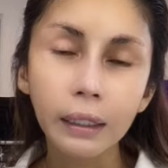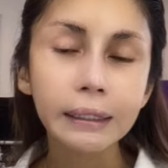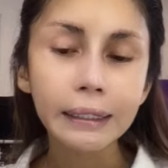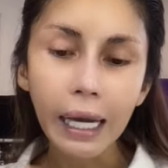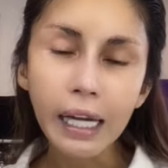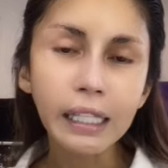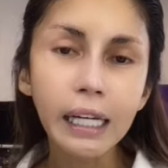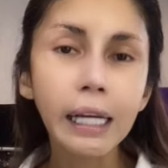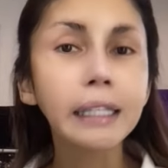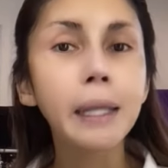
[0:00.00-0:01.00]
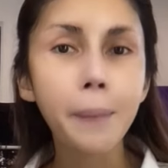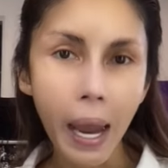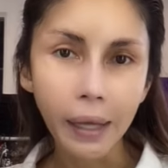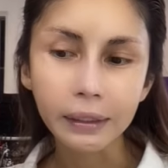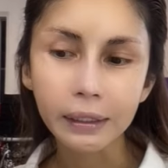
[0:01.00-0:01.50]
Silent killer is the
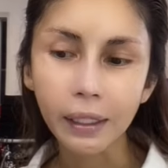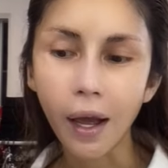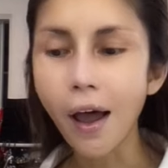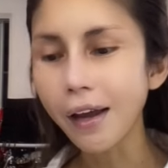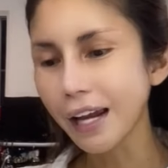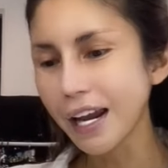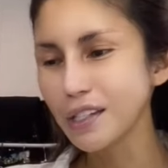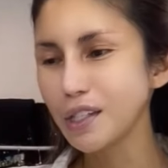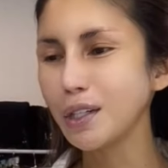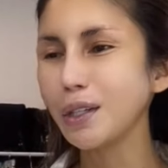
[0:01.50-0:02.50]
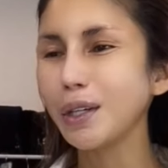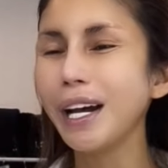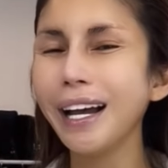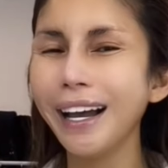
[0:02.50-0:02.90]
best. Ah, gitu.